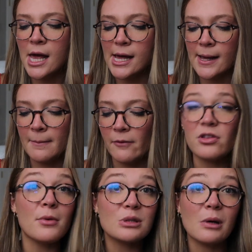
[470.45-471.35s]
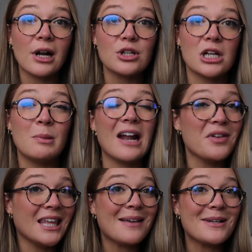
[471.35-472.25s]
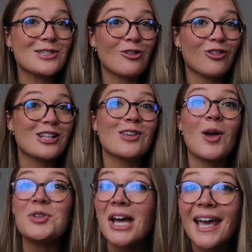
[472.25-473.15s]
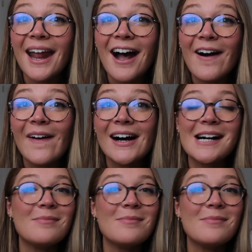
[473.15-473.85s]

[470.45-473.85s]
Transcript: but for the most part I try to put everything in my storefront, so go check it out.